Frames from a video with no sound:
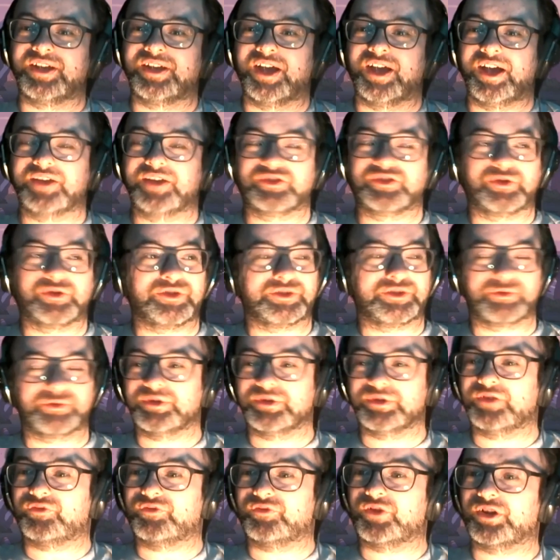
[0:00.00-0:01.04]
And so this is
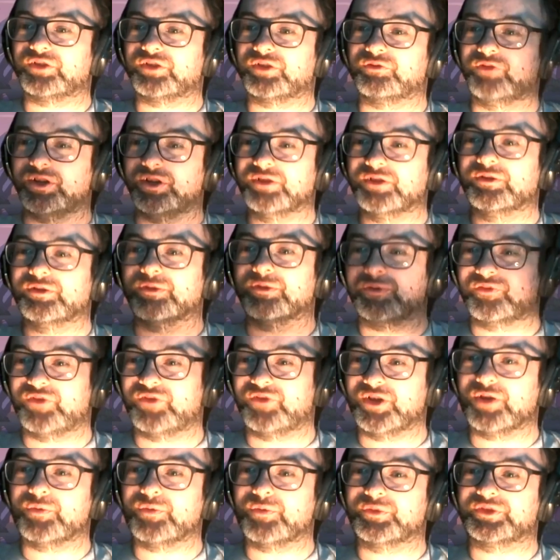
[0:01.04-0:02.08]
one of the first real
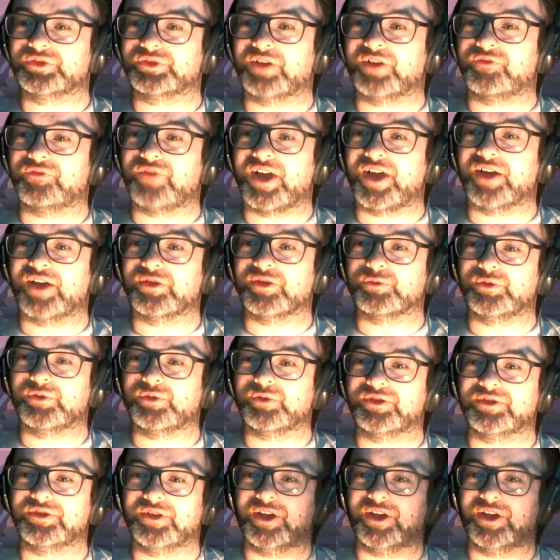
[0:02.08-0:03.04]
films I found with